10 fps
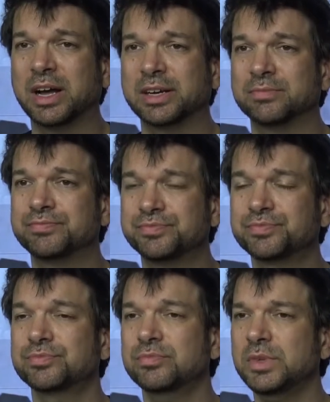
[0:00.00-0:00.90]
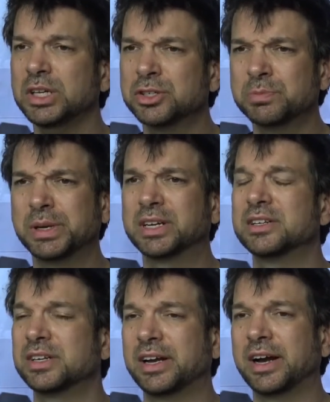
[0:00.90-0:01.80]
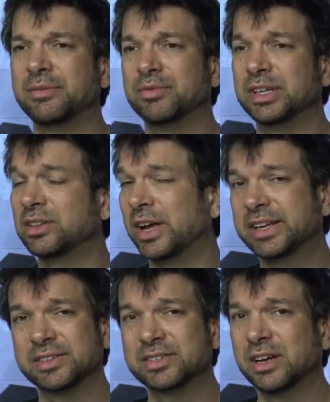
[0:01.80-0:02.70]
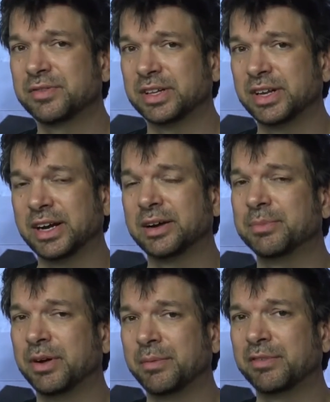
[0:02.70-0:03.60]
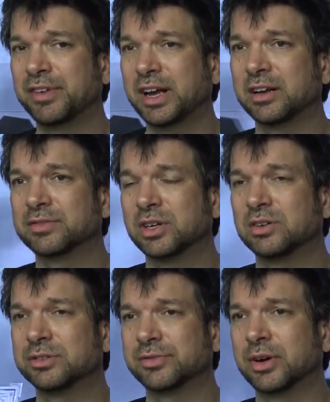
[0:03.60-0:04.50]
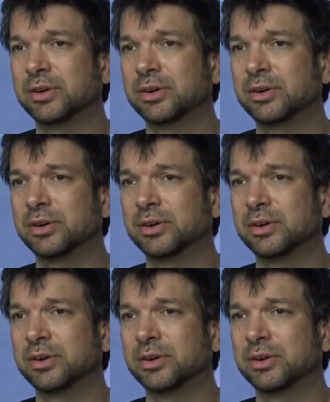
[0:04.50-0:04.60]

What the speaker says: 9. Just because I did like his stuff. I'm a fan of Colin